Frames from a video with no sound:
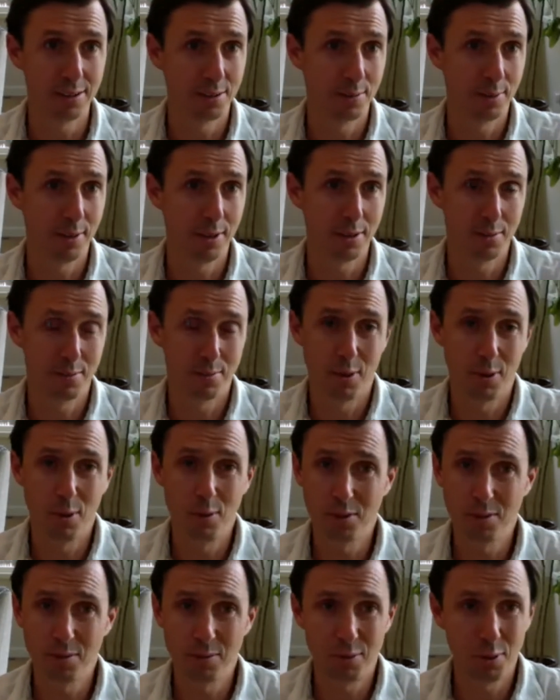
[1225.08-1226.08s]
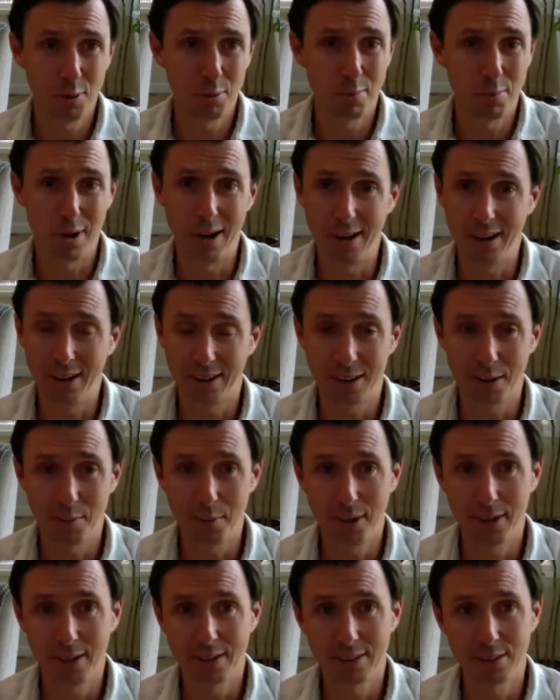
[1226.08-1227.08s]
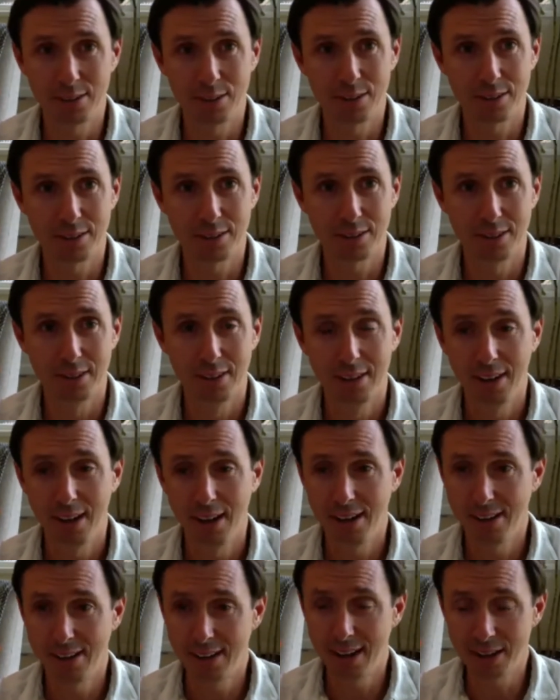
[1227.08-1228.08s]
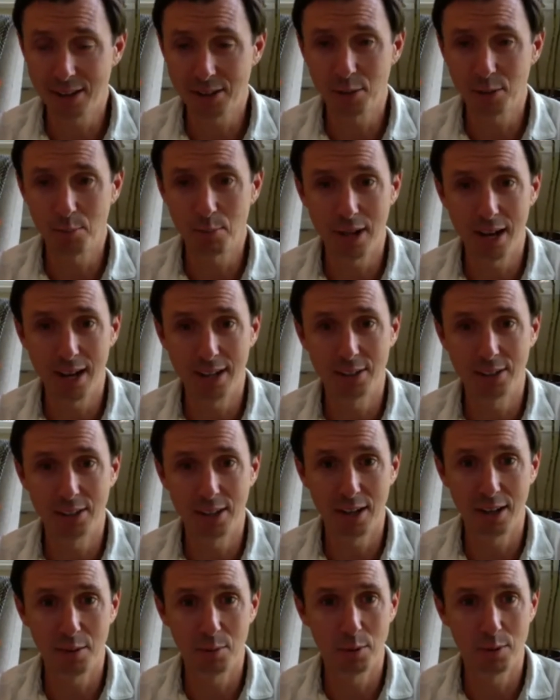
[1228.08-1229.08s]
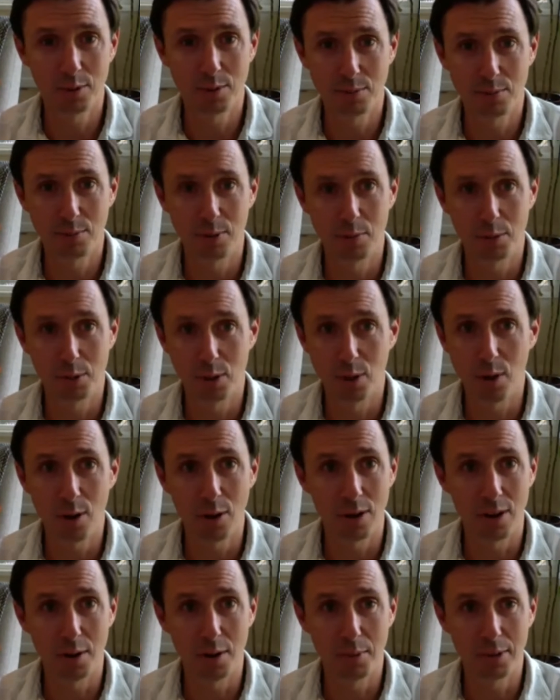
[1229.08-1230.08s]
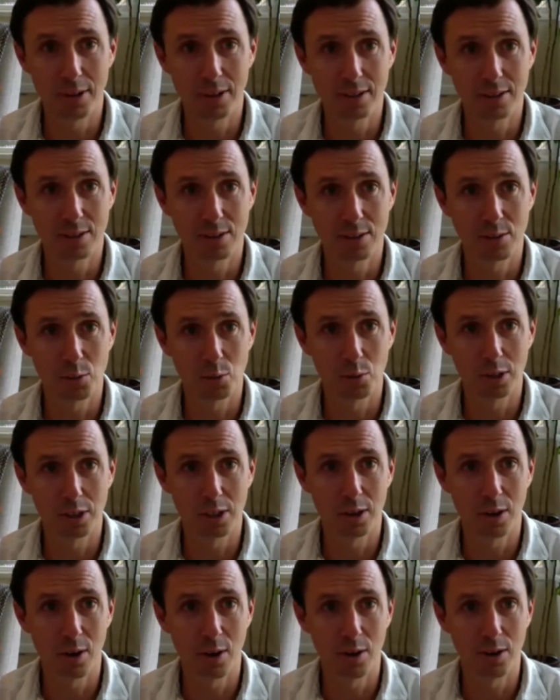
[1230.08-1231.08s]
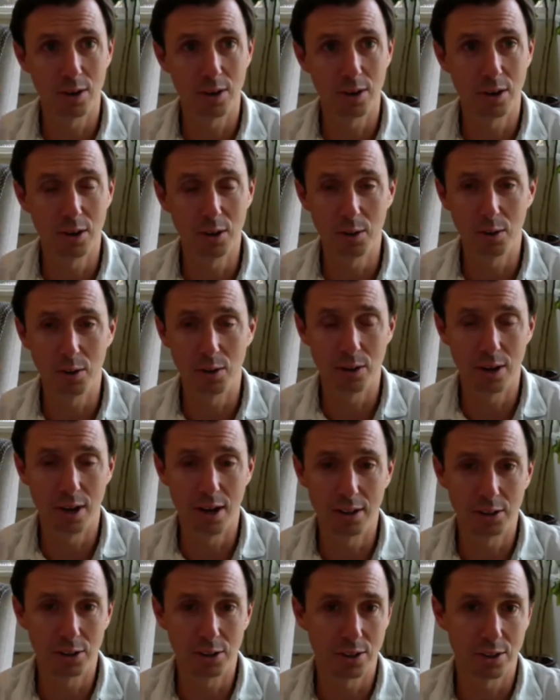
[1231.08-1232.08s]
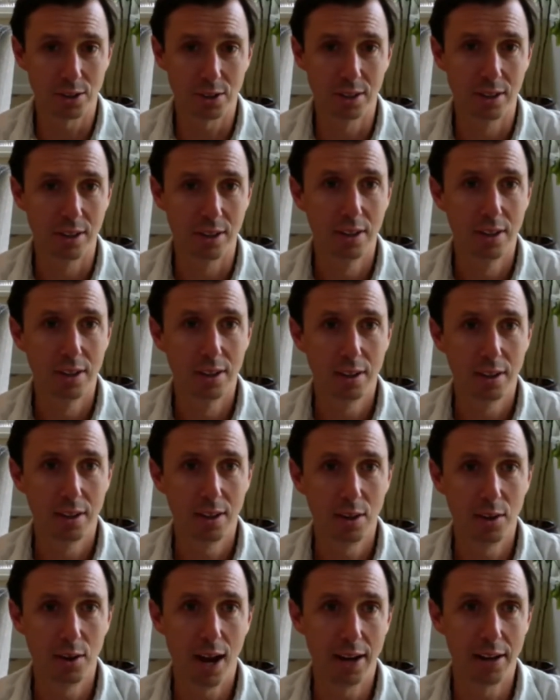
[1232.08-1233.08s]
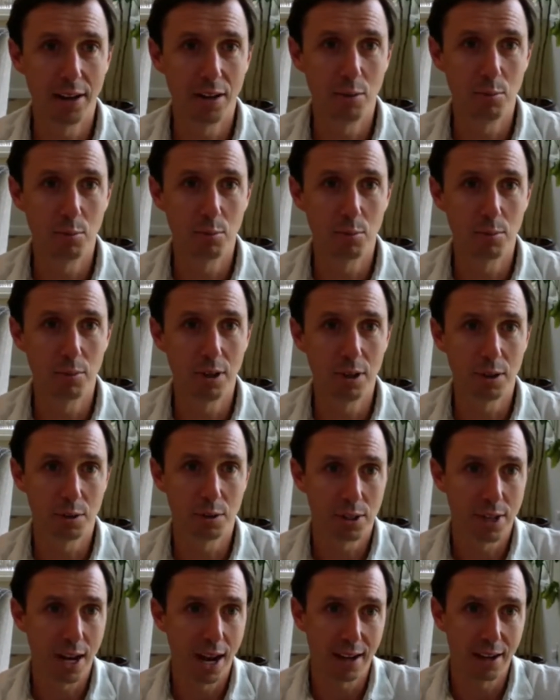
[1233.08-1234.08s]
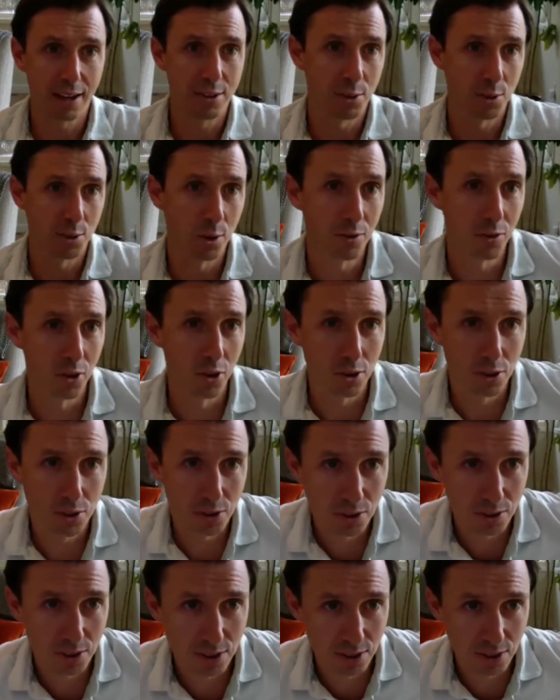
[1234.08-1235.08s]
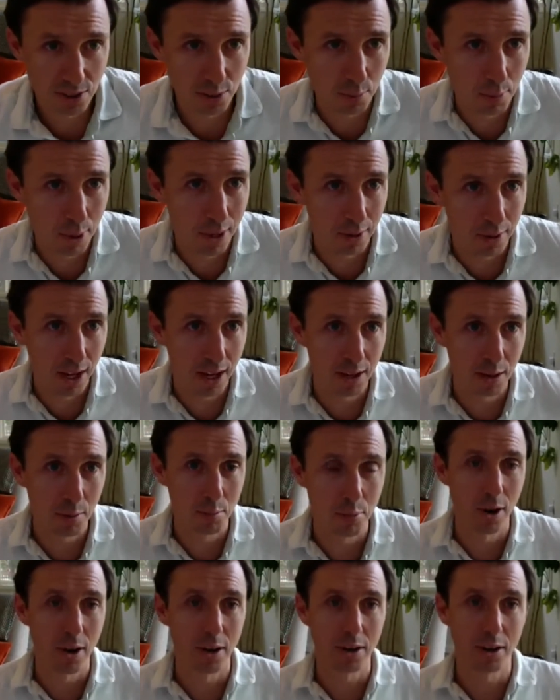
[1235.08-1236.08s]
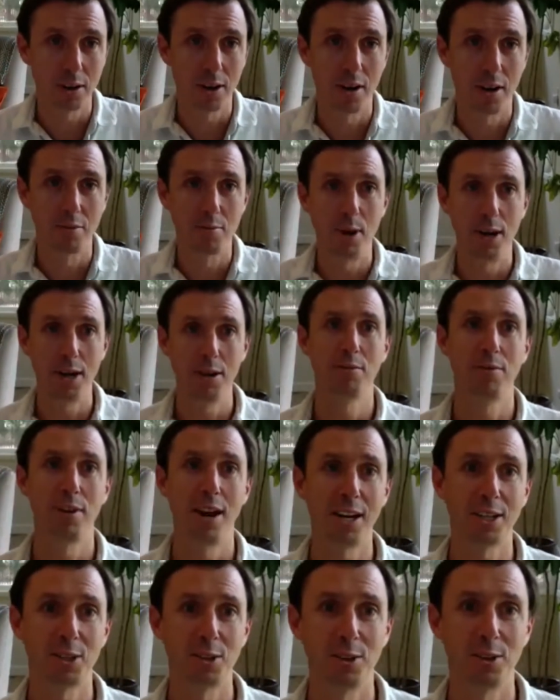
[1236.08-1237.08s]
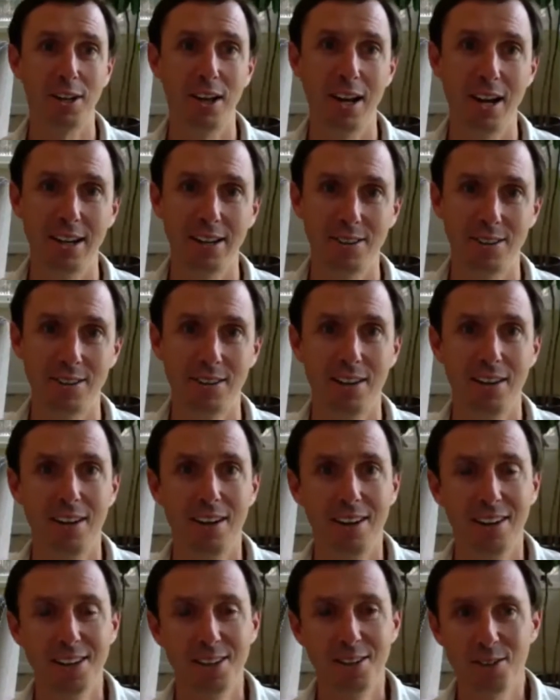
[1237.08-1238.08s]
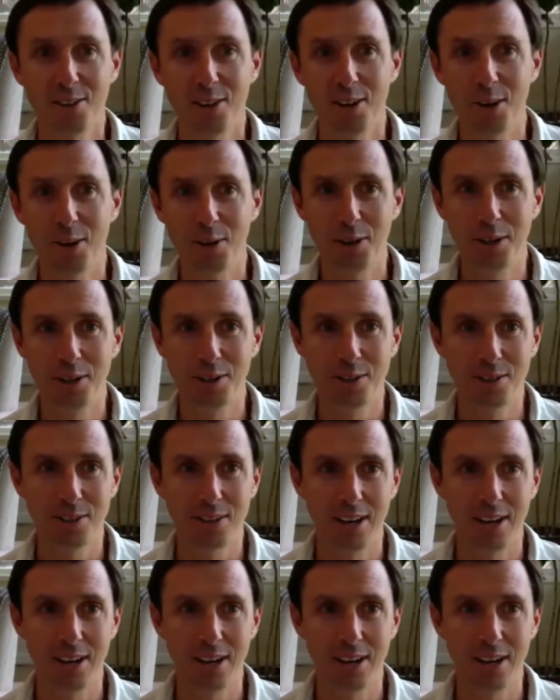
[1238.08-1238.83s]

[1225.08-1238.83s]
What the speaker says: it's frozen food product. I mean, and that supply chain it was hard. I mean, this is really hard to do. You're not just, adding, stacking servers. This is about getting product off manufacturing lines. So it's,